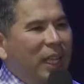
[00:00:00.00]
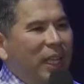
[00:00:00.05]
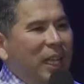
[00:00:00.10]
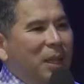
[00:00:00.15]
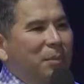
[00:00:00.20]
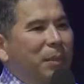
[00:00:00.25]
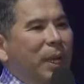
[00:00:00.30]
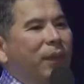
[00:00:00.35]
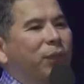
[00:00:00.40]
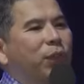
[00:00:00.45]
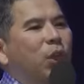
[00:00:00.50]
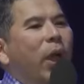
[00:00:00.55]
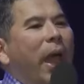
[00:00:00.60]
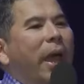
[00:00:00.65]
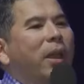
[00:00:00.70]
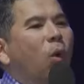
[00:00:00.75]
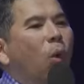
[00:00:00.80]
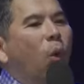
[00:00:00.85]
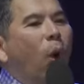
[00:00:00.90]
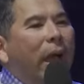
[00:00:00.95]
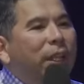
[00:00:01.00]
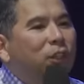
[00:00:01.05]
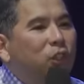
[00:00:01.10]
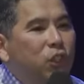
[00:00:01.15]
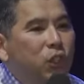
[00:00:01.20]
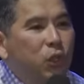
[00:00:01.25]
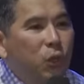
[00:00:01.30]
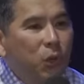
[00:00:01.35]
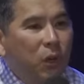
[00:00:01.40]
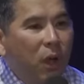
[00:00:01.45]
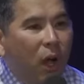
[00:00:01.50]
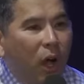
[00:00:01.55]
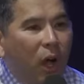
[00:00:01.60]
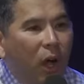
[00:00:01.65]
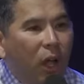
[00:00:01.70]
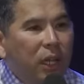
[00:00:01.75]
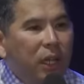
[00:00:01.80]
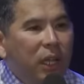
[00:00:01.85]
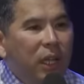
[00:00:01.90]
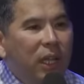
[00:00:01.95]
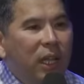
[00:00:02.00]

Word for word: But if you had a white suit on,